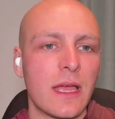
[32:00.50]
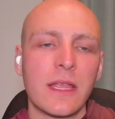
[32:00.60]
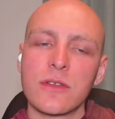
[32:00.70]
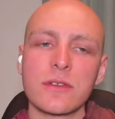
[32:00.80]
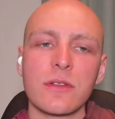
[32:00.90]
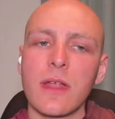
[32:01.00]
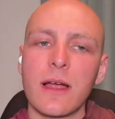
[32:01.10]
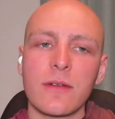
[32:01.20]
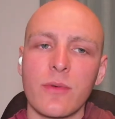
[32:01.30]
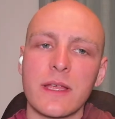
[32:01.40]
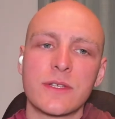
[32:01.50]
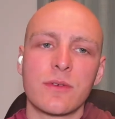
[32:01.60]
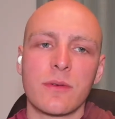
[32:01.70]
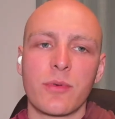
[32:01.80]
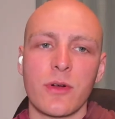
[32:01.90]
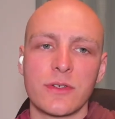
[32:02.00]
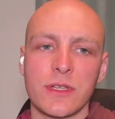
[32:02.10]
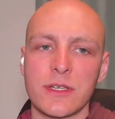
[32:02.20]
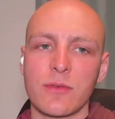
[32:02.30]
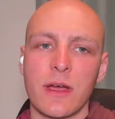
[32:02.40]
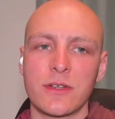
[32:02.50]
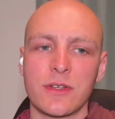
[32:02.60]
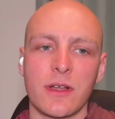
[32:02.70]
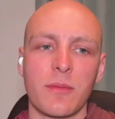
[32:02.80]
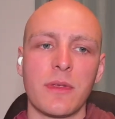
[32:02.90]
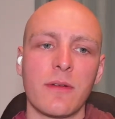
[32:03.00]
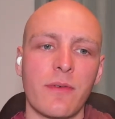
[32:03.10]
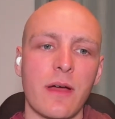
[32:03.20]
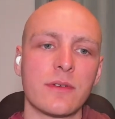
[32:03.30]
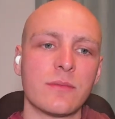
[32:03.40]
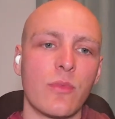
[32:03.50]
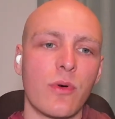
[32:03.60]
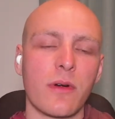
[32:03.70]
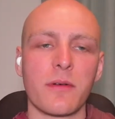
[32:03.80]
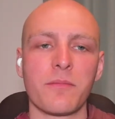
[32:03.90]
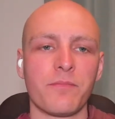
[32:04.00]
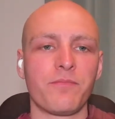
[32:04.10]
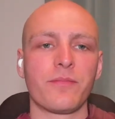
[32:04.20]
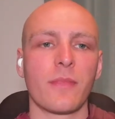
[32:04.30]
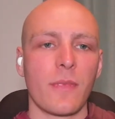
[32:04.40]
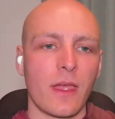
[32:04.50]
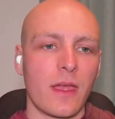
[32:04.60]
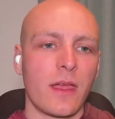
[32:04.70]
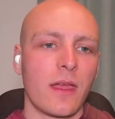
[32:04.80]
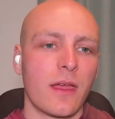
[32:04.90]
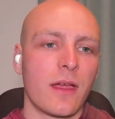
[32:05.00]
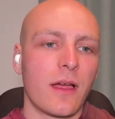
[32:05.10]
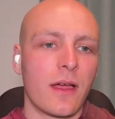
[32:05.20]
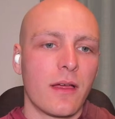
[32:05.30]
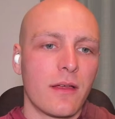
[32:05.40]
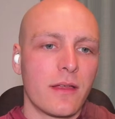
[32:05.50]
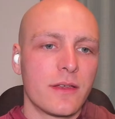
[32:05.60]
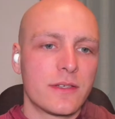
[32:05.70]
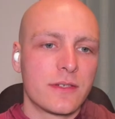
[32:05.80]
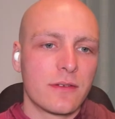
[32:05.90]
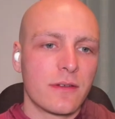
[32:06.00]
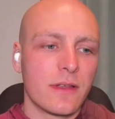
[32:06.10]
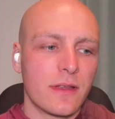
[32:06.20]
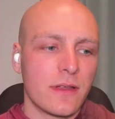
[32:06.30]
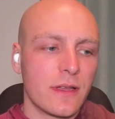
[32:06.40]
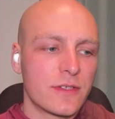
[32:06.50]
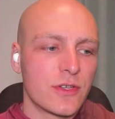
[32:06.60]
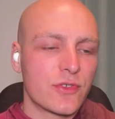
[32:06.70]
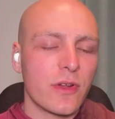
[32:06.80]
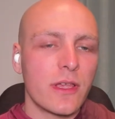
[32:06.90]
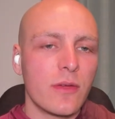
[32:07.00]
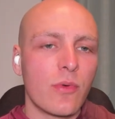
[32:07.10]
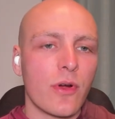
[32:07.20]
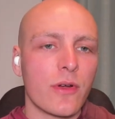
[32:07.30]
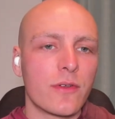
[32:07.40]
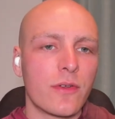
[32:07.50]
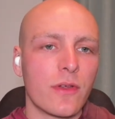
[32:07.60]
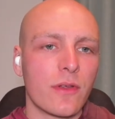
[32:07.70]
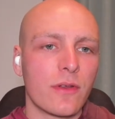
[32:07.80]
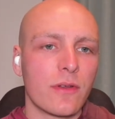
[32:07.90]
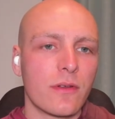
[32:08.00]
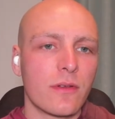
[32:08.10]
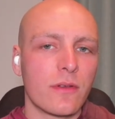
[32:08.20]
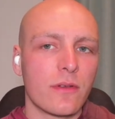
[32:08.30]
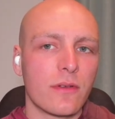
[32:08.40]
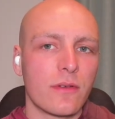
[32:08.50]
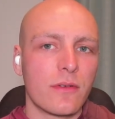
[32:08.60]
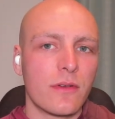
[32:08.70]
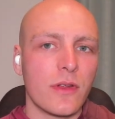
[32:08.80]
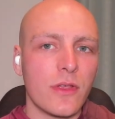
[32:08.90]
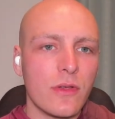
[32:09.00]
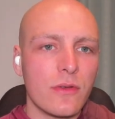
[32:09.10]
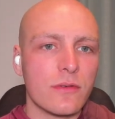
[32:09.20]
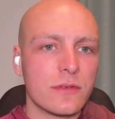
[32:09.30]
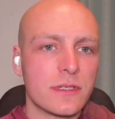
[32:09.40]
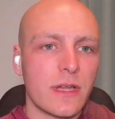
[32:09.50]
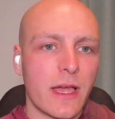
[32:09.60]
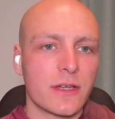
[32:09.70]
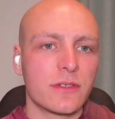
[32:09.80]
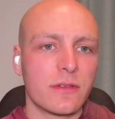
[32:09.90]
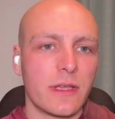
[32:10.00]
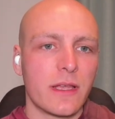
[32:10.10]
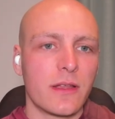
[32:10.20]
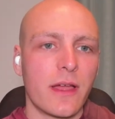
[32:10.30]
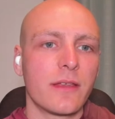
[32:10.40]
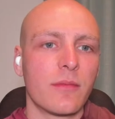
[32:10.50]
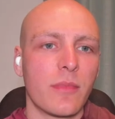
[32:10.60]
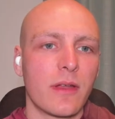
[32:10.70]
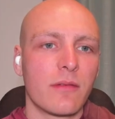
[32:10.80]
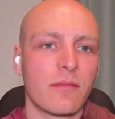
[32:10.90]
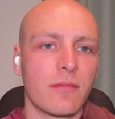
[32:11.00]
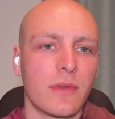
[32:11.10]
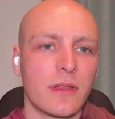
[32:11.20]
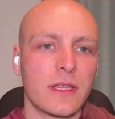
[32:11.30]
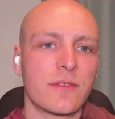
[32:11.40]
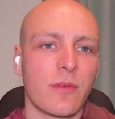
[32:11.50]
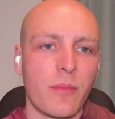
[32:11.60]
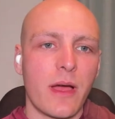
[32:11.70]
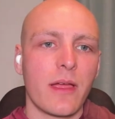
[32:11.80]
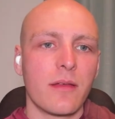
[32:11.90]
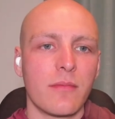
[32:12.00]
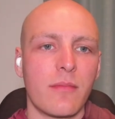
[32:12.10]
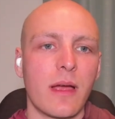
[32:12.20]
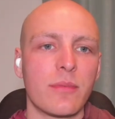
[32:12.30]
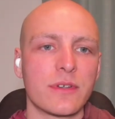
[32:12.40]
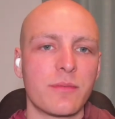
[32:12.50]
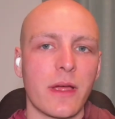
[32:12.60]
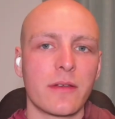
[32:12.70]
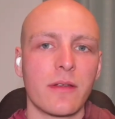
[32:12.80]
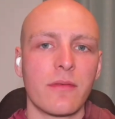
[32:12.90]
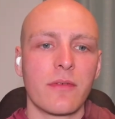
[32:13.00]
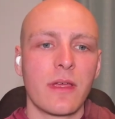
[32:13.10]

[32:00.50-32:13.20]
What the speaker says: There's a lot of ways to approach this question. I mean, if I was more, it's a tricky word to use actually, enlightenment, at least from my perspective.